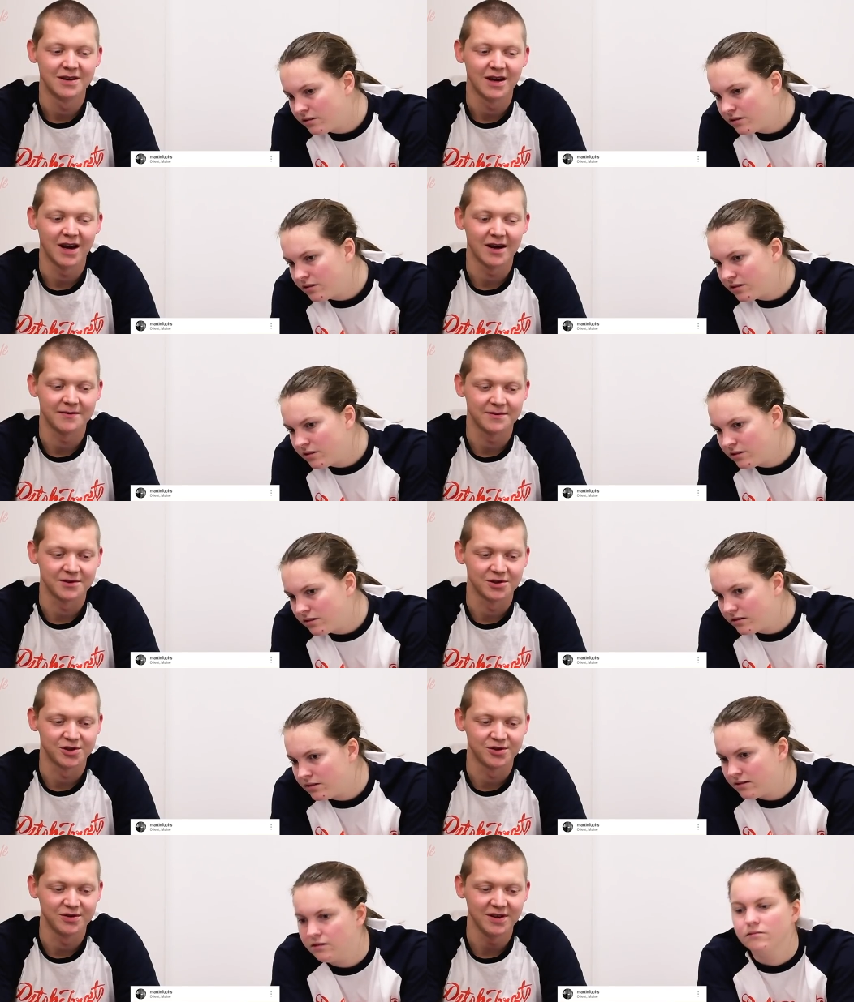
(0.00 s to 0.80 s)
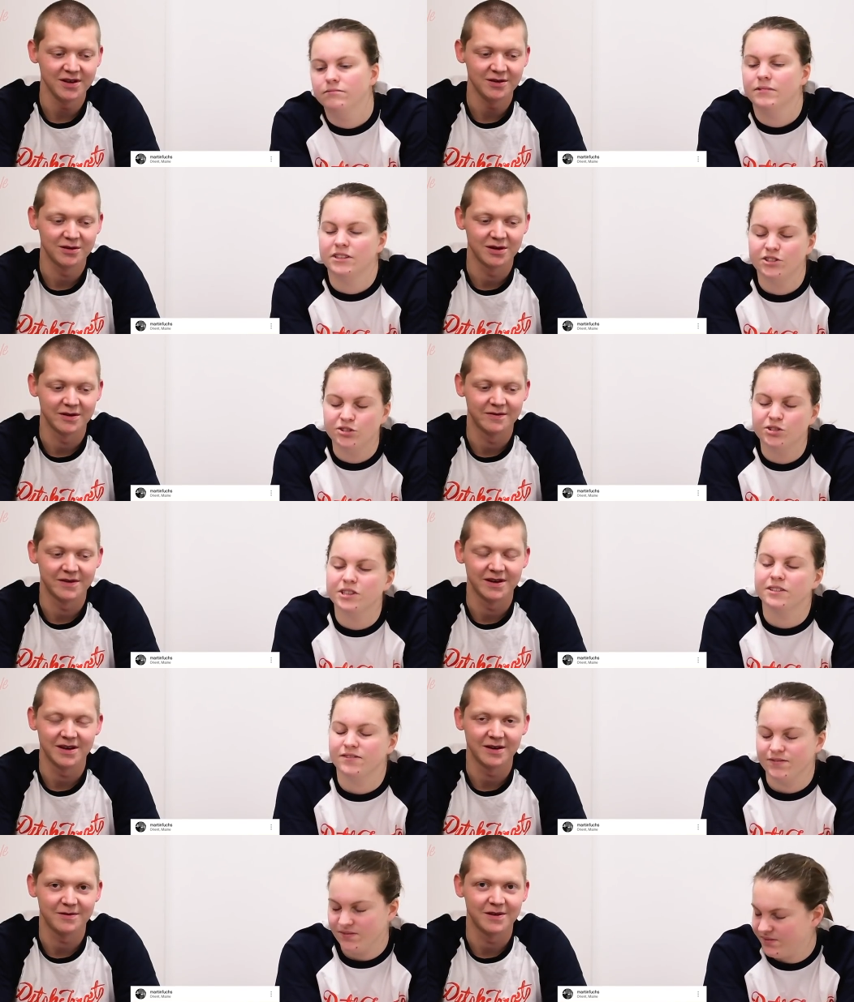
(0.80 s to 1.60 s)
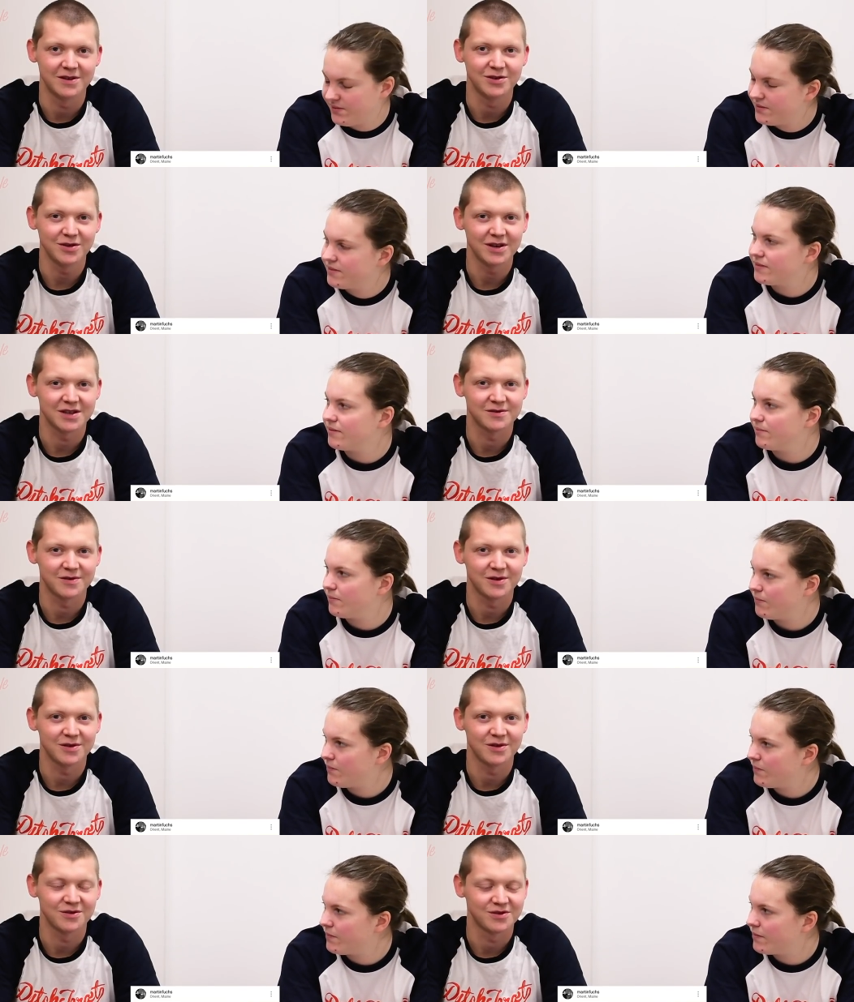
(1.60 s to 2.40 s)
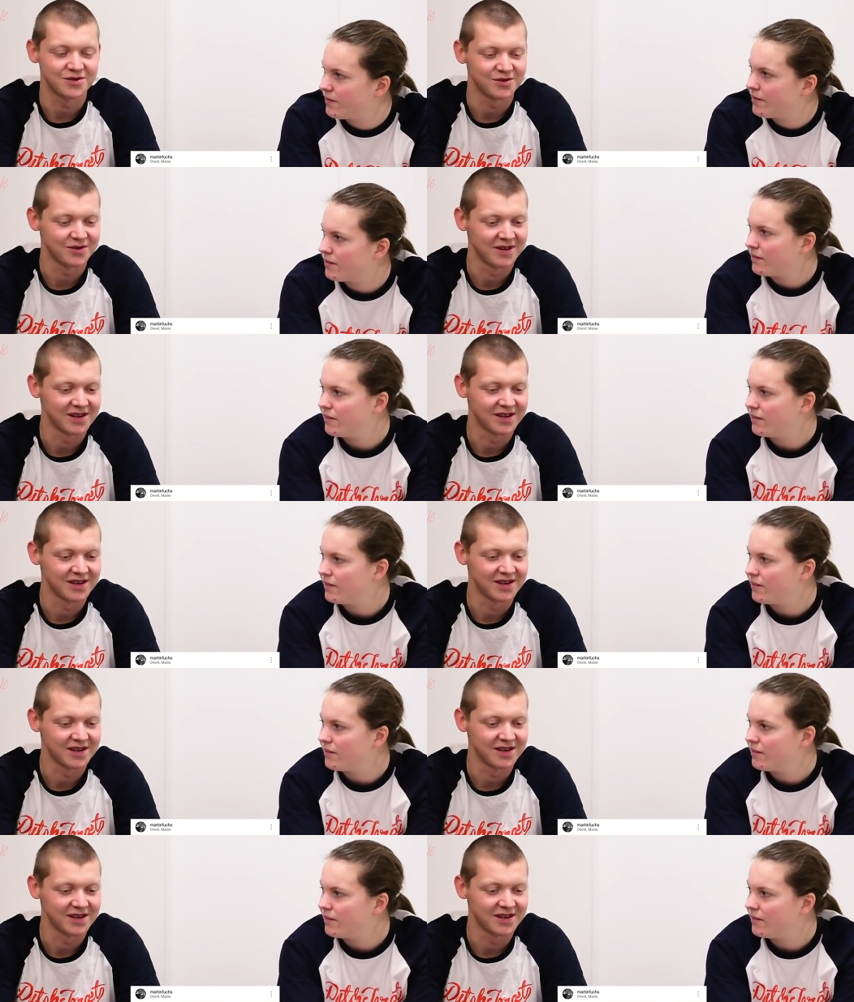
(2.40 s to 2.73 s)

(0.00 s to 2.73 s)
Speaker 1: after shooting or if he took his photo to to.